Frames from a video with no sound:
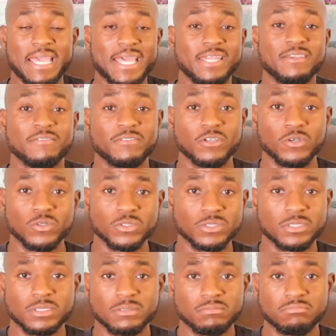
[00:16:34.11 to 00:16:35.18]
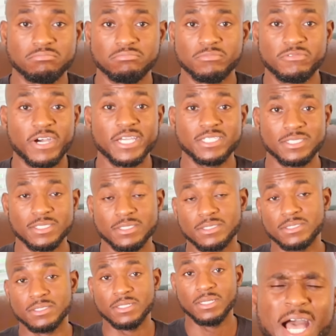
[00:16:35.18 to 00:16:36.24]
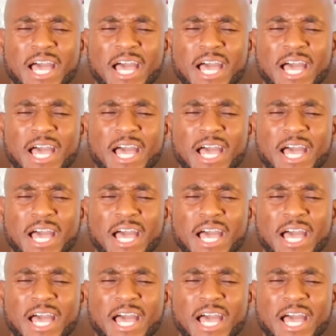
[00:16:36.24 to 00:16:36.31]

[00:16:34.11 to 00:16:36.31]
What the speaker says: any of those vices.